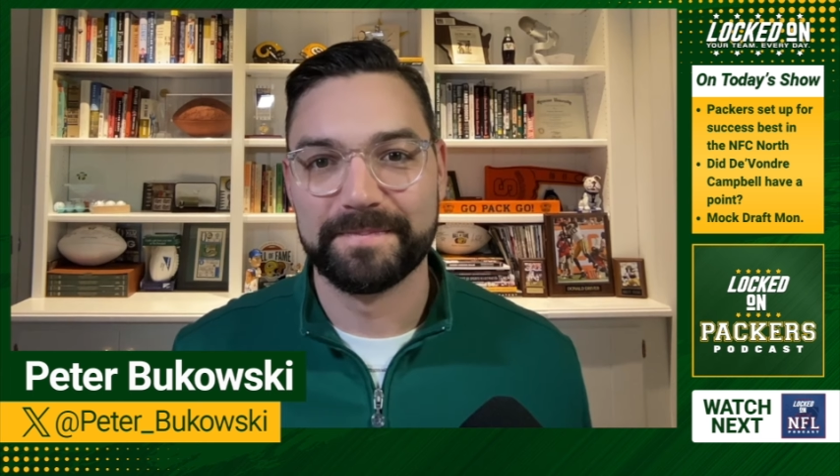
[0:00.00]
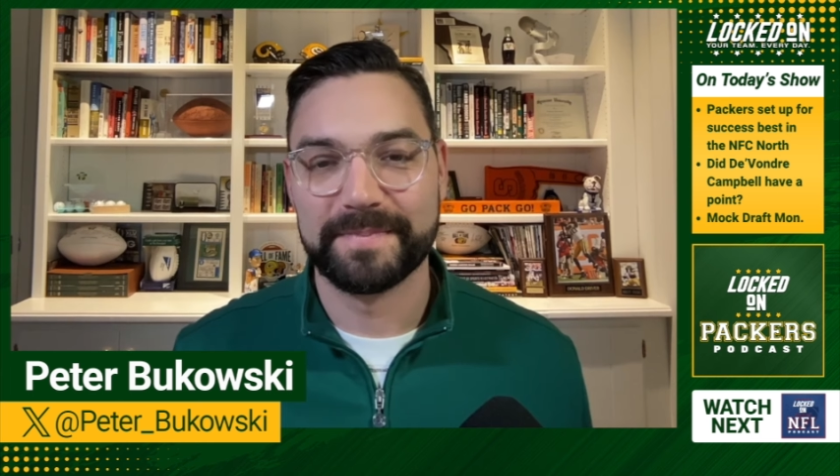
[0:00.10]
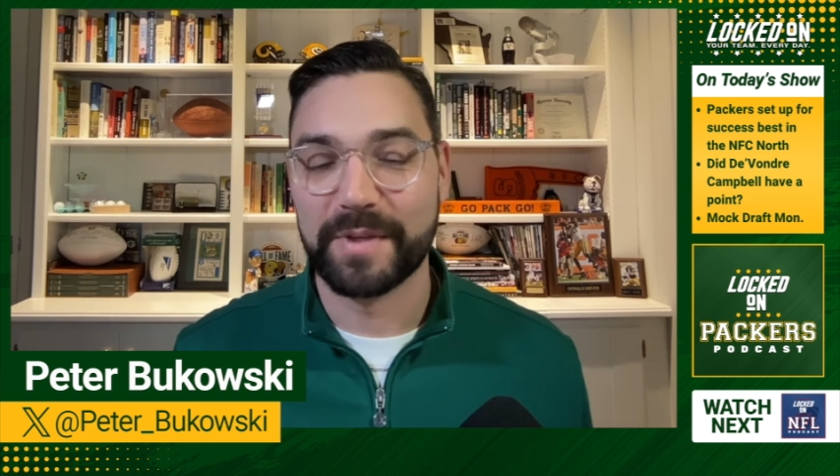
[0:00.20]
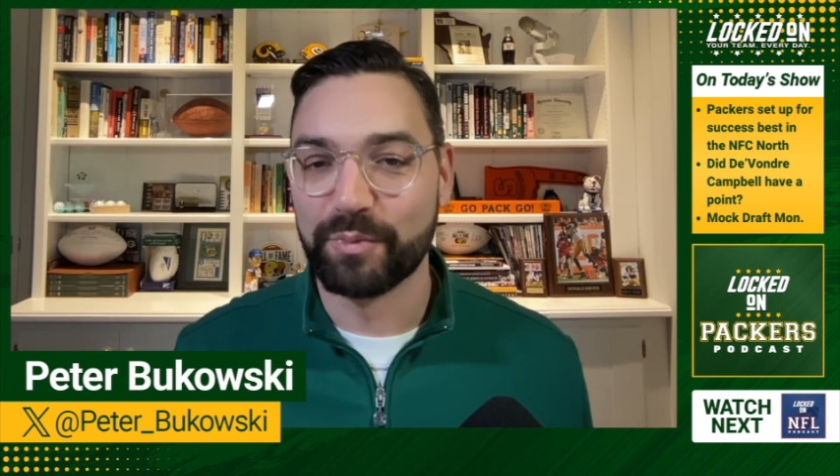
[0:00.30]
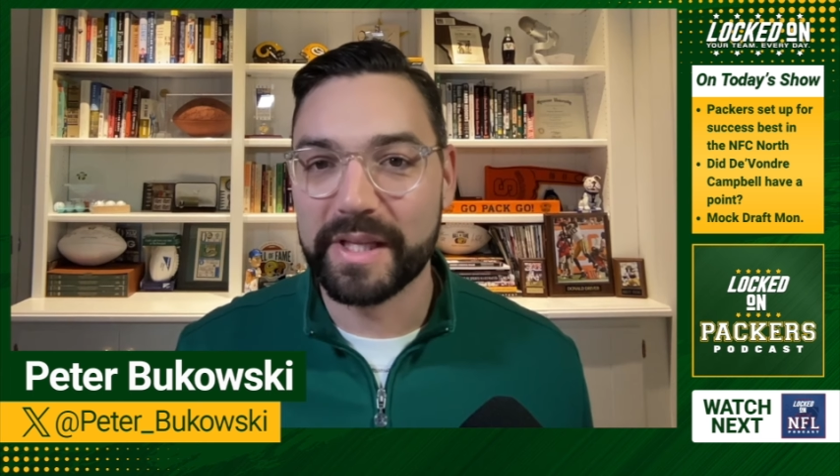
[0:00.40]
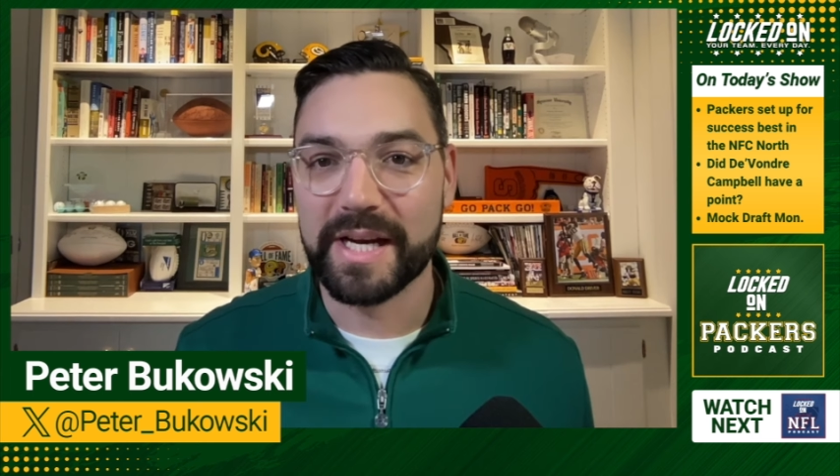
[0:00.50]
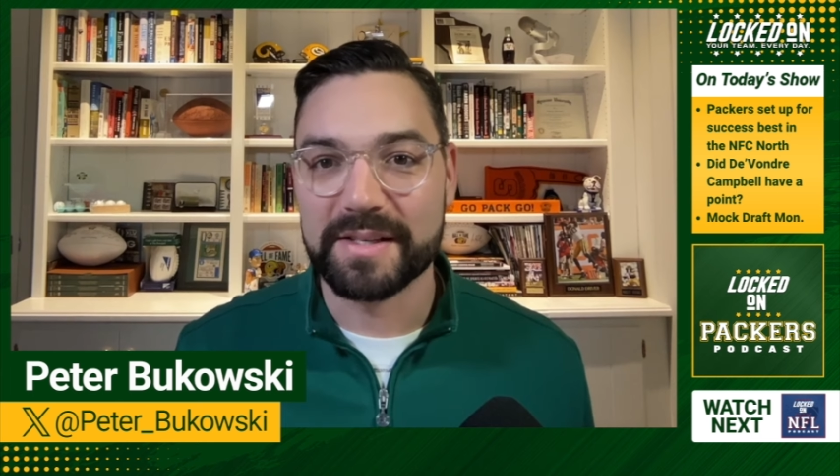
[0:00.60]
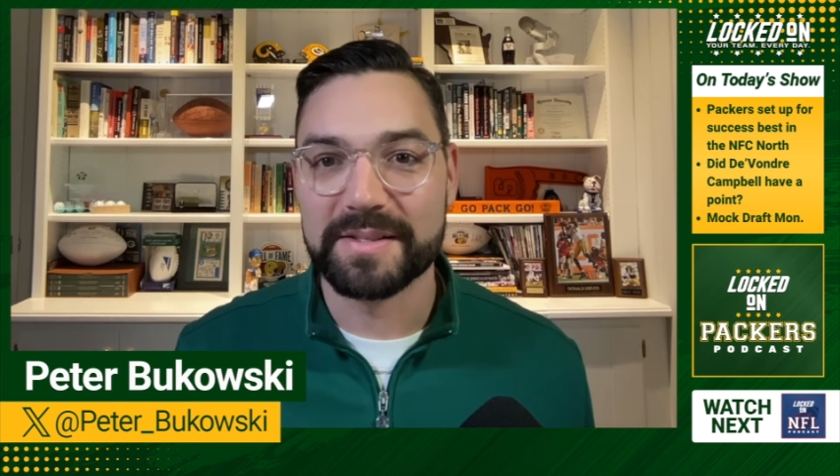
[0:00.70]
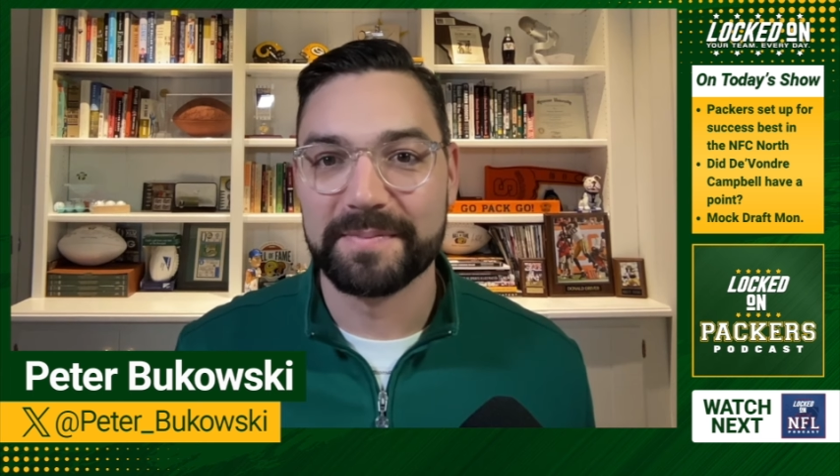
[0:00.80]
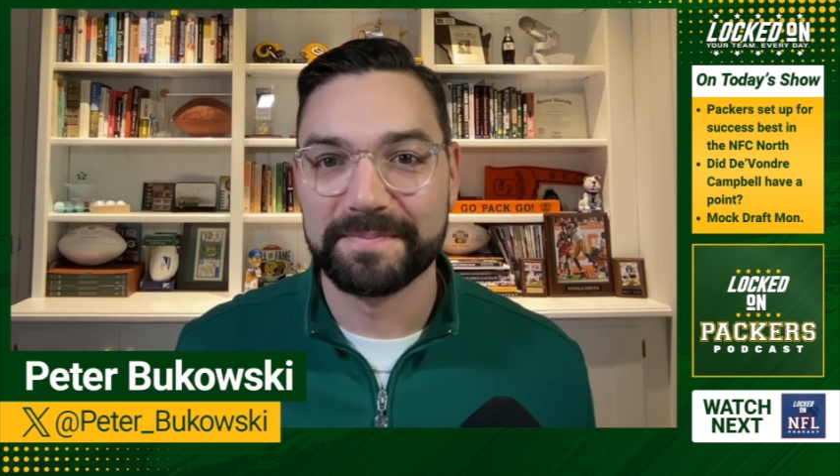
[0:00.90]
It really
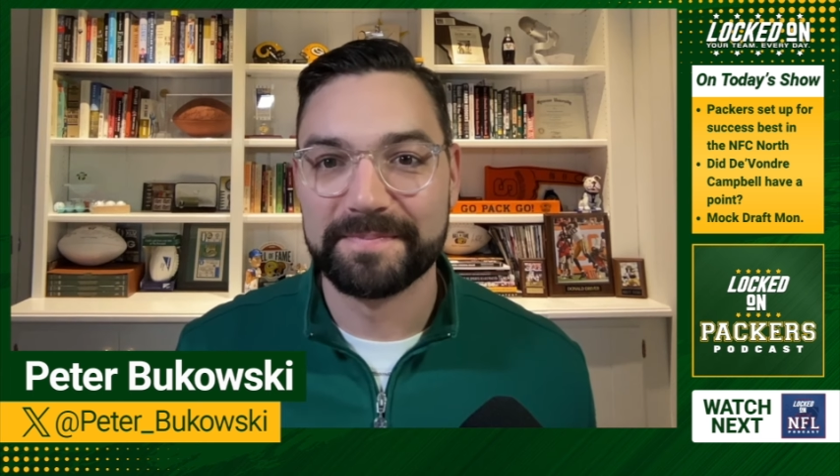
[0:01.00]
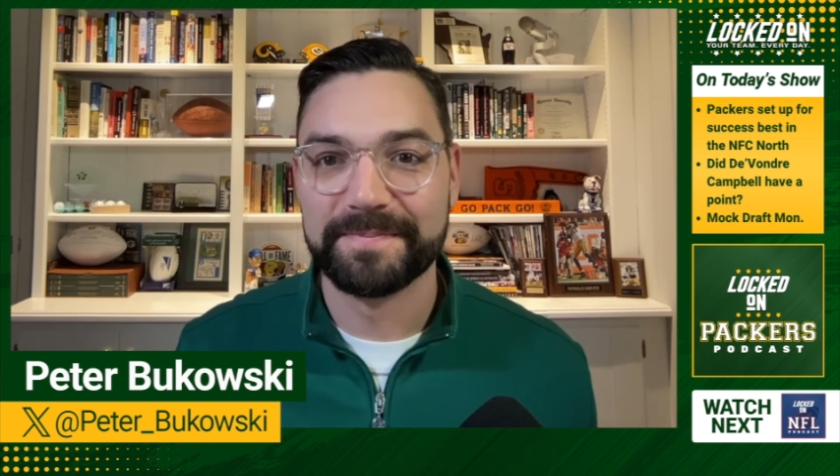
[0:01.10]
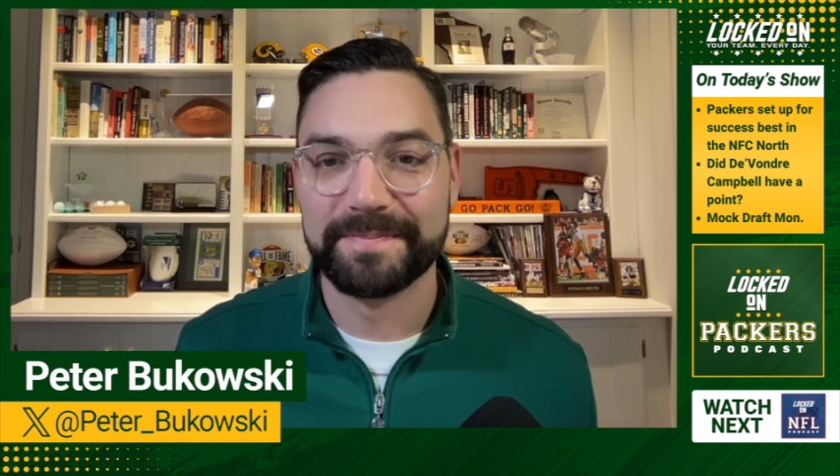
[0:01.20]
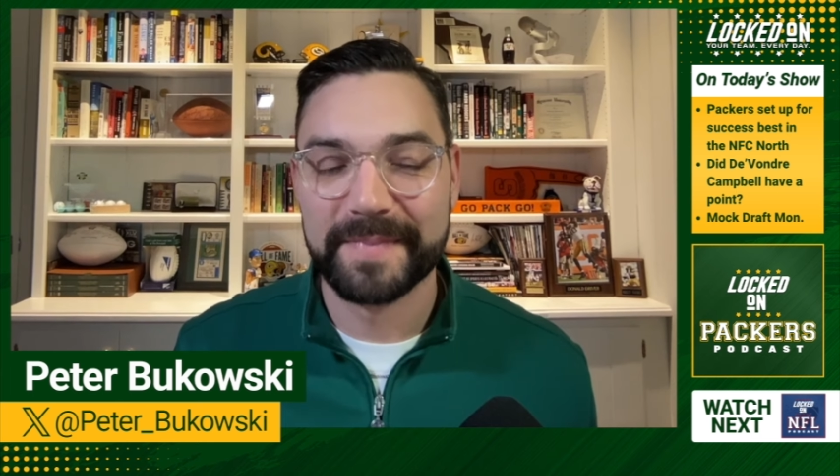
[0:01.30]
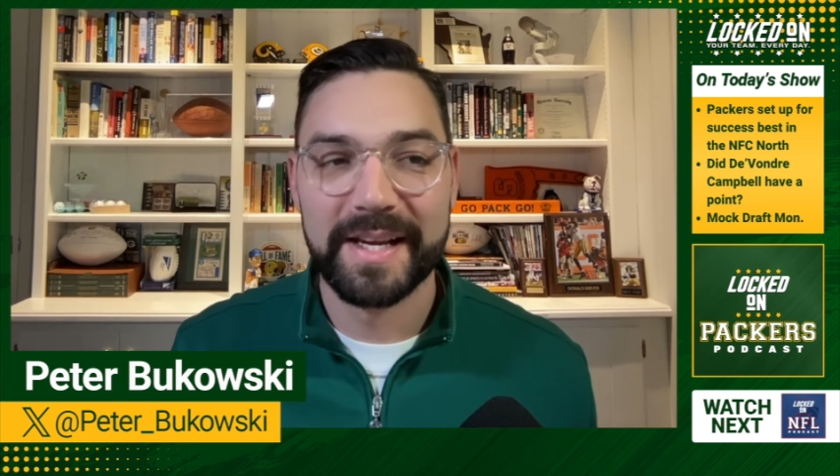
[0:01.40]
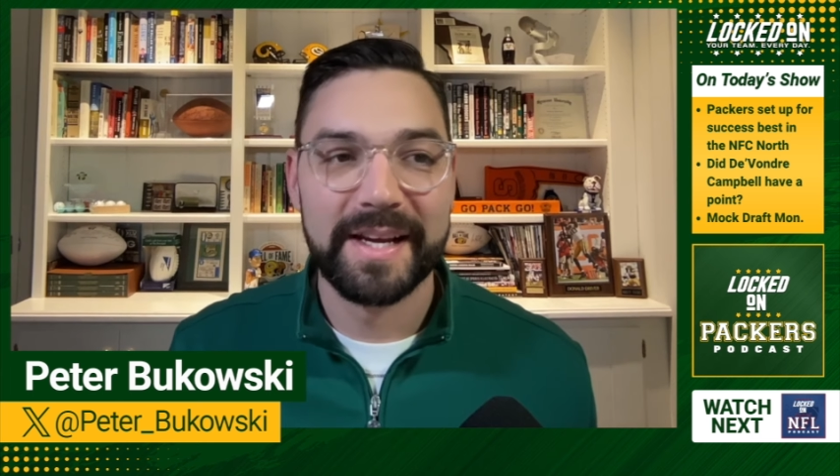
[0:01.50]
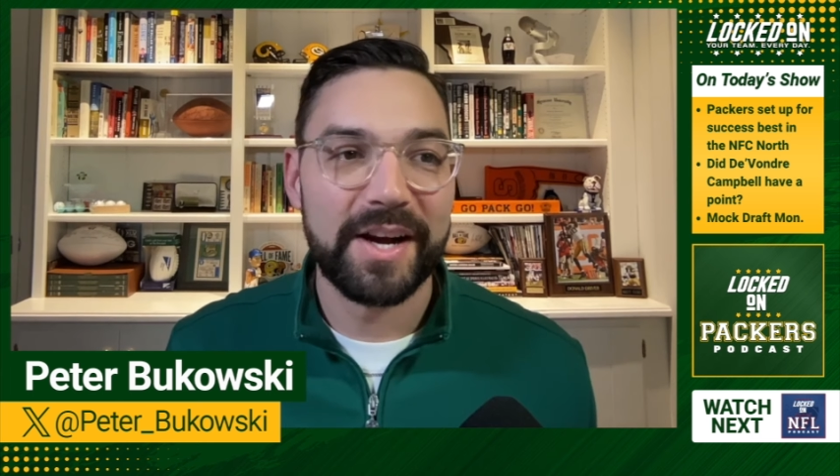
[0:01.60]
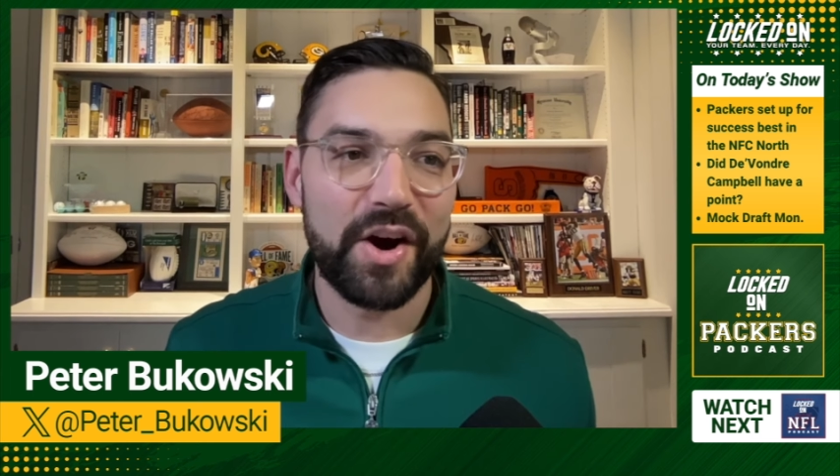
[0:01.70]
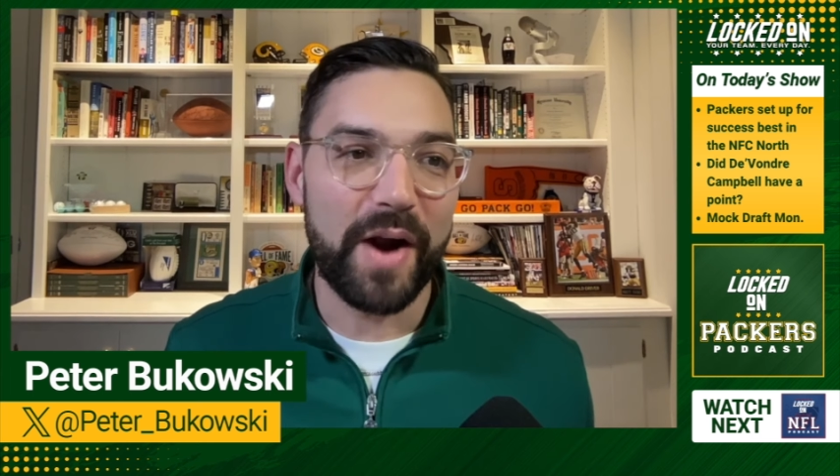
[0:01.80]
does. All